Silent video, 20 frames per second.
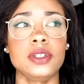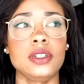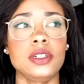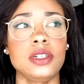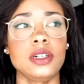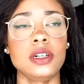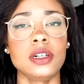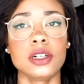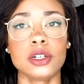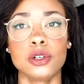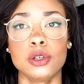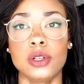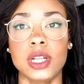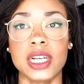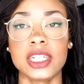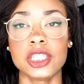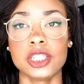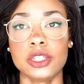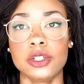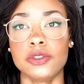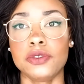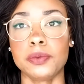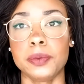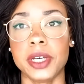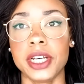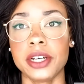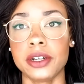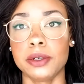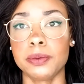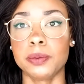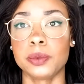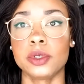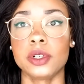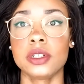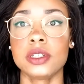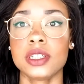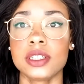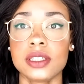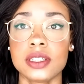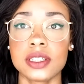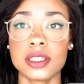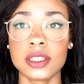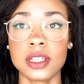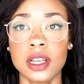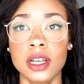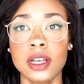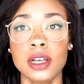uh, uh collection of makeup products.